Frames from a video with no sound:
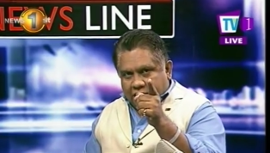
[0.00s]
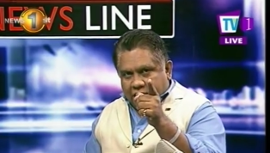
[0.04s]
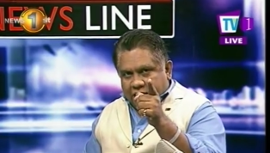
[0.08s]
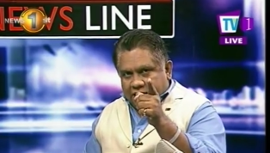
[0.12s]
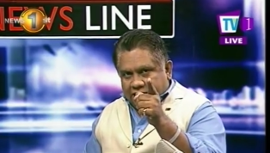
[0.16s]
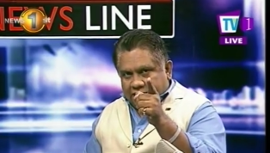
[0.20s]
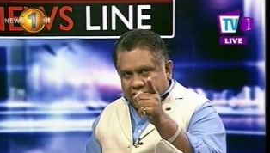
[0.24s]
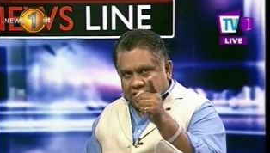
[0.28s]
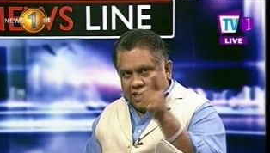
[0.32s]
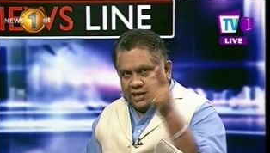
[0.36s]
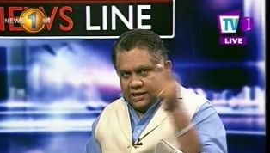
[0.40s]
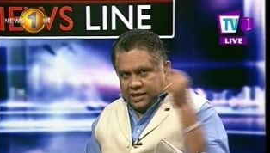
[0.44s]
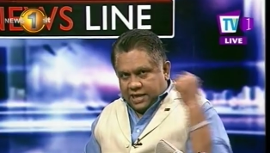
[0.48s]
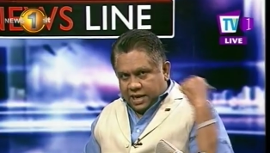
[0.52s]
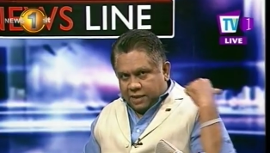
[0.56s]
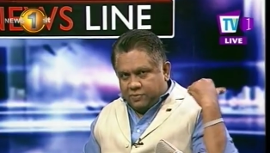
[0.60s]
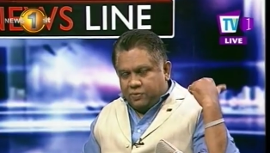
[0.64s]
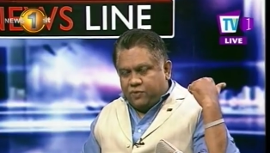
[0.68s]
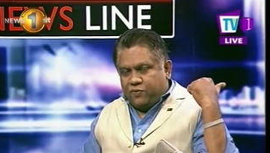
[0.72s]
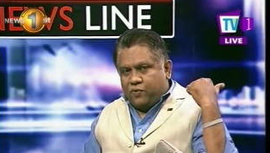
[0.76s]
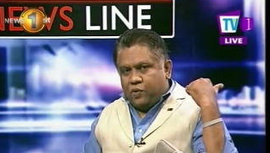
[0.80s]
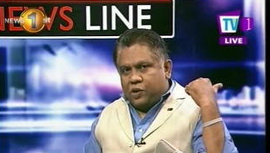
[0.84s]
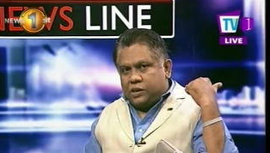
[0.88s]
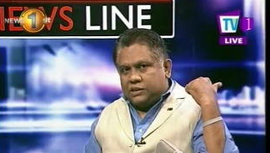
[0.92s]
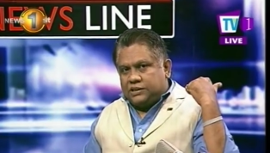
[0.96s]
I think, day
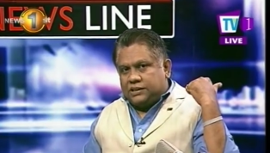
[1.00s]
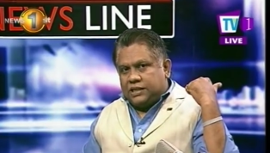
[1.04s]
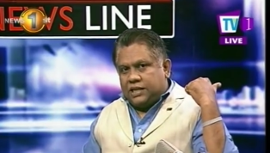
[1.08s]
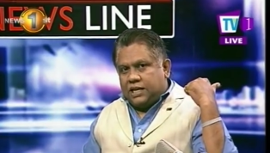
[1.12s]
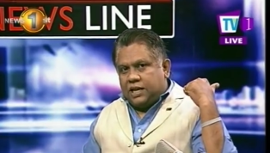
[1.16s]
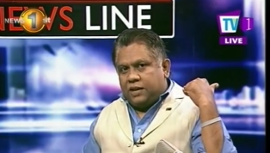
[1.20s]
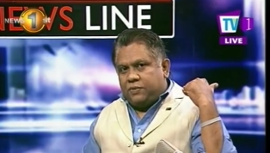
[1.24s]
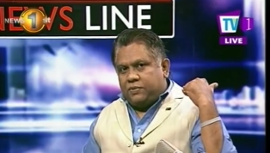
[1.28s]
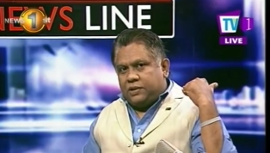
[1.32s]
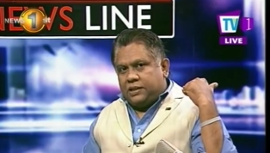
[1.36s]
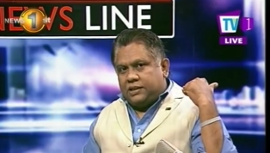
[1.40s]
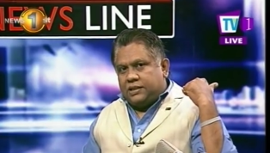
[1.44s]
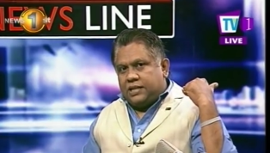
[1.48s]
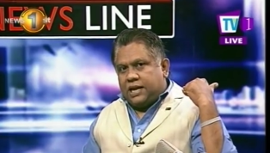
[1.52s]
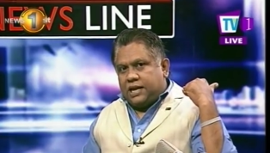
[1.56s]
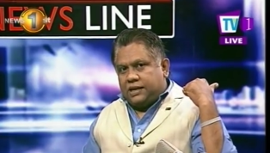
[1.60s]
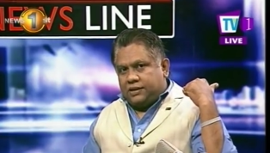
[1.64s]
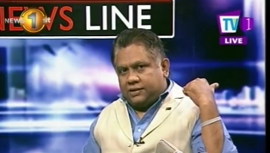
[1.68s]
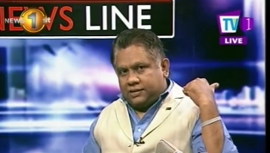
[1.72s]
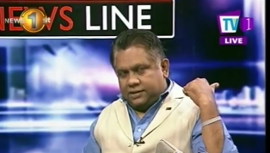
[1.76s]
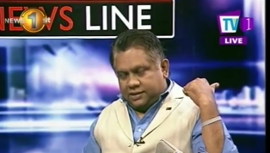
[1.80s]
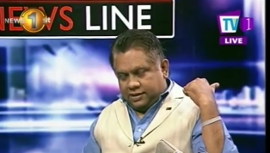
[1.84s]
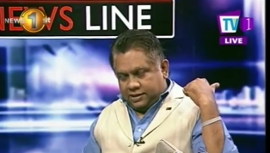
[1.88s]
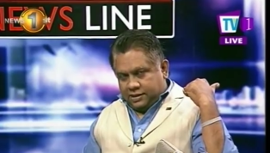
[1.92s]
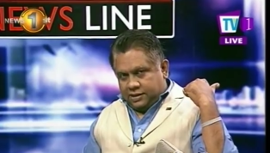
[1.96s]
before yesterday with
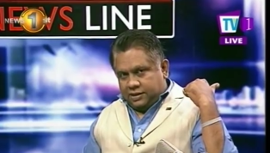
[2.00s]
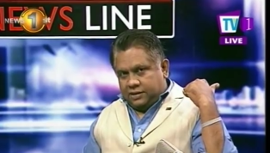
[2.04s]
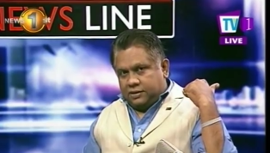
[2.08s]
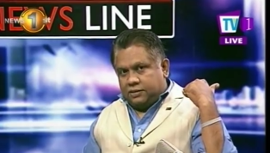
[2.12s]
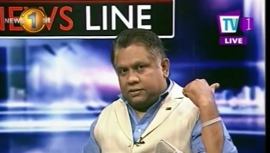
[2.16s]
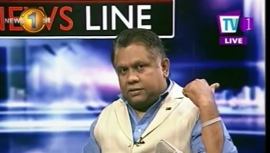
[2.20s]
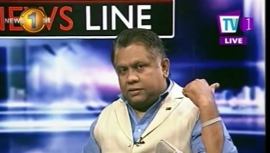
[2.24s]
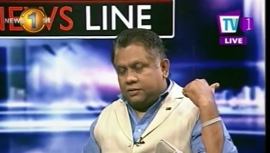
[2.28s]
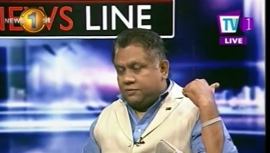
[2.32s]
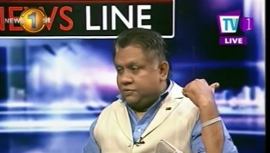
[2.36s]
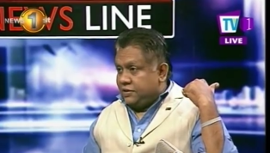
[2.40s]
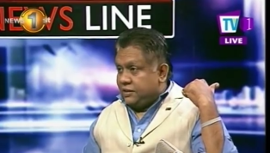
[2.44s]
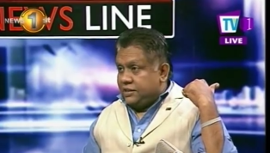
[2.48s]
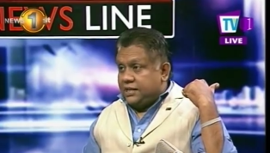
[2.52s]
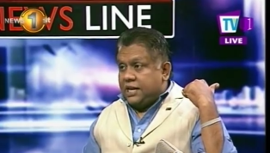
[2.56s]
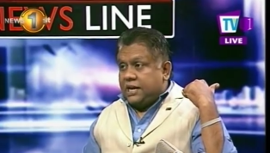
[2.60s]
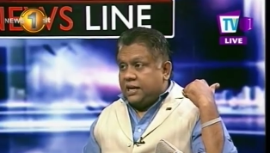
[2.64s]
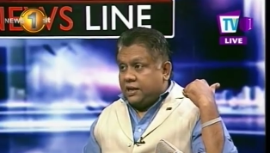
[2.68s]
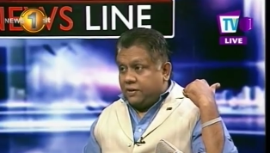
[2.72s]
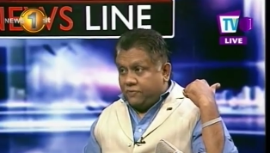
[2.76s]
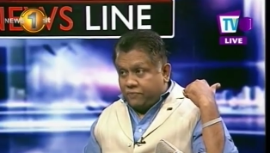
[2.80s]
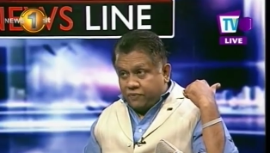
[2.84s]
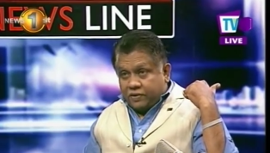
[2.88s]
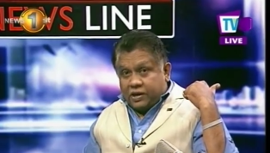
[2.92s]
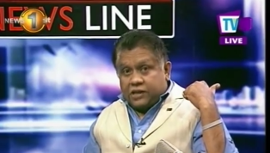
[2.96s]
that uh, with
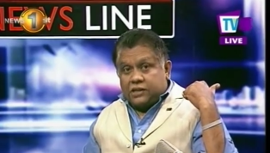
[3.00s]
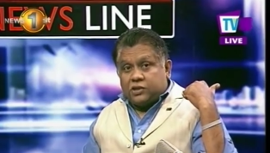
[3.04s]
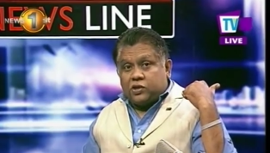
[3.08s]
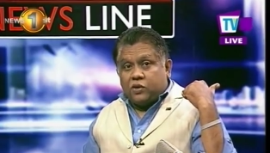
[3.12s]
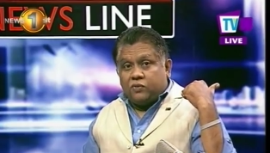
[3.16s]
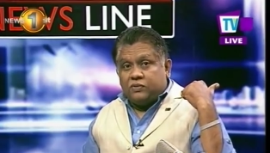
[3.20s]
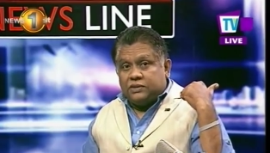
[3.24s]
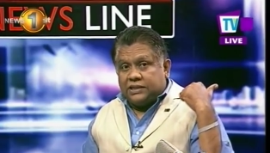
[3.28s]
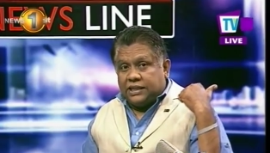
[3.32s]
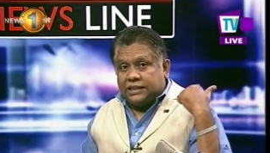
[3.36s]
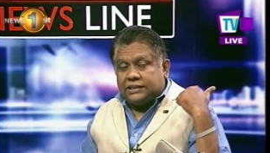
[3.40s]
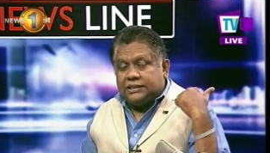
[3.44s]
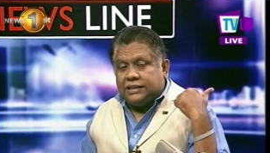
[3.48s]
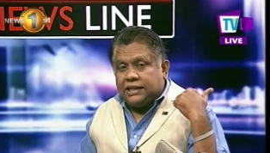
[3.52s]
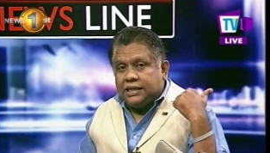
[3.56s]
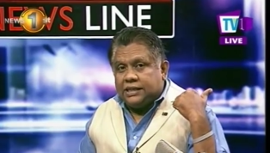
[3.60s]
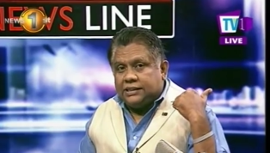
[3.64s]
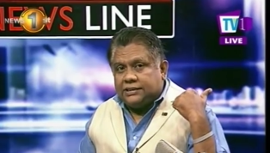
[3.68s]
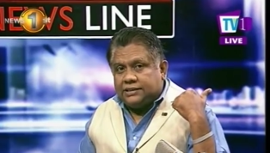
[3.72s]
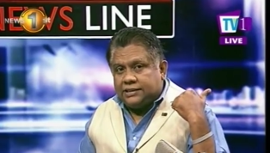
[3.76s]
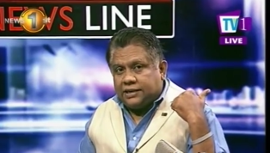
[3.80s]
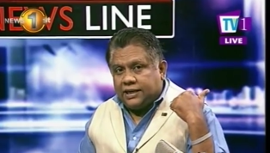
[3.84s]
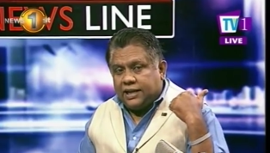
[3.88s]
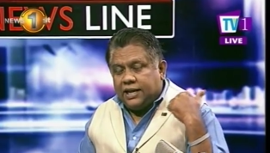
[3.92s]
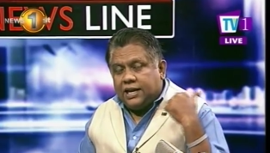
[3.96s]
that reference of His
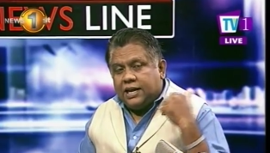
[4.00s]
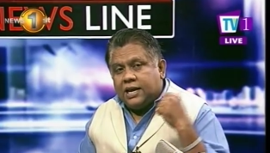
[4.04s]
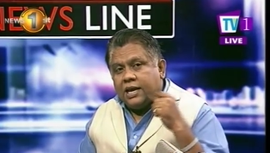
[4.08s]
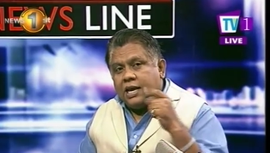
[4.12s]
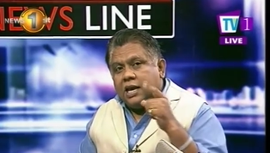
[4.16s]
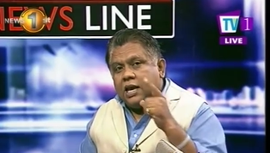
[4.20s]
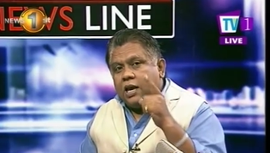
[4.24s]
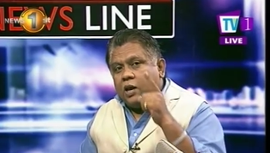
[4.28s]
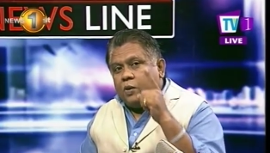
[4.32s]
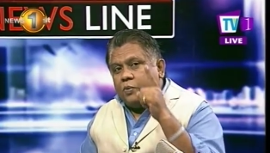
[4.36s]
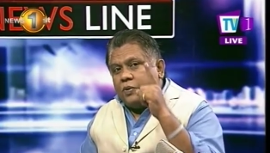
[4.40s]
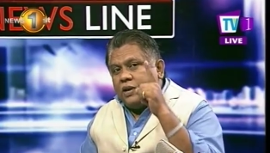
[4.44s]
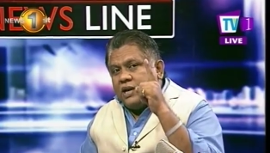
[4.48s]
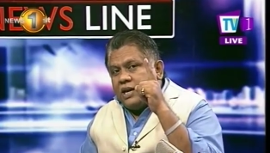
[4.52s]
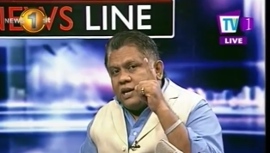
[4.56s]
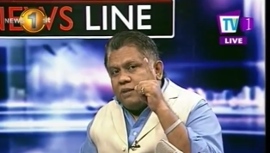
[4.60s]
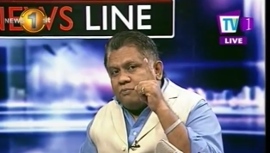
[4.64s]
Excellency, mm. we